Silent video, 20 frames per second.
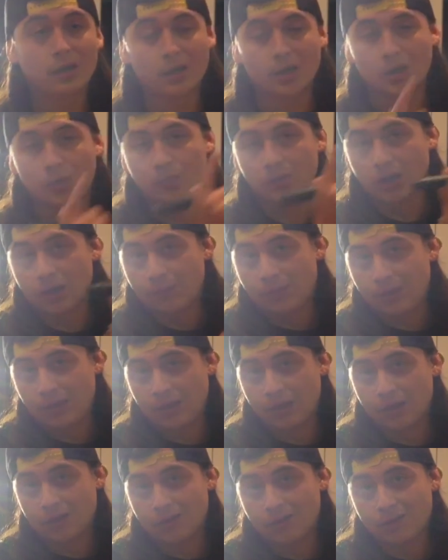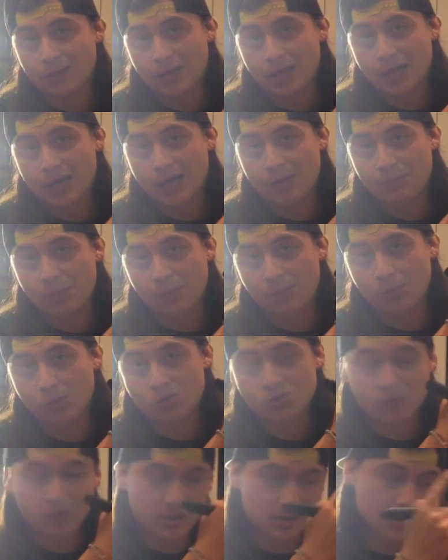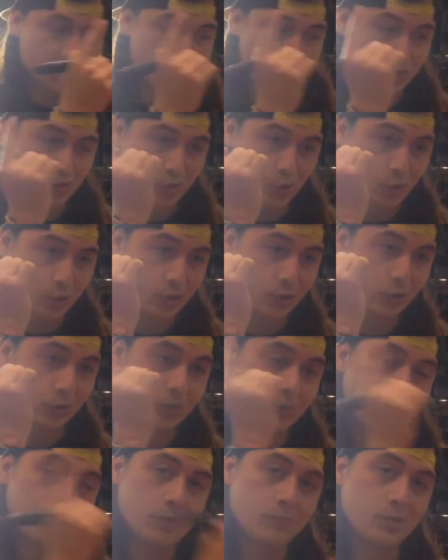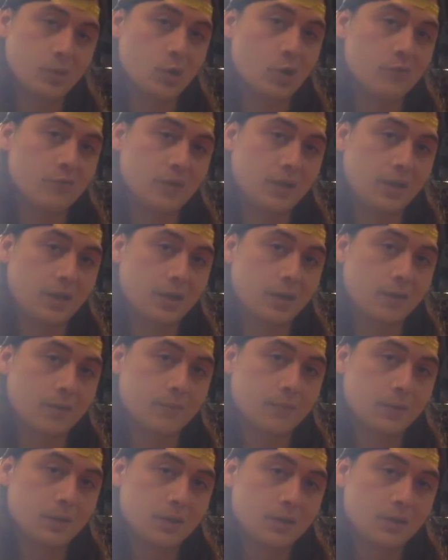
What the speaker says: it'll be up here, and my most recent tutorial will be over here.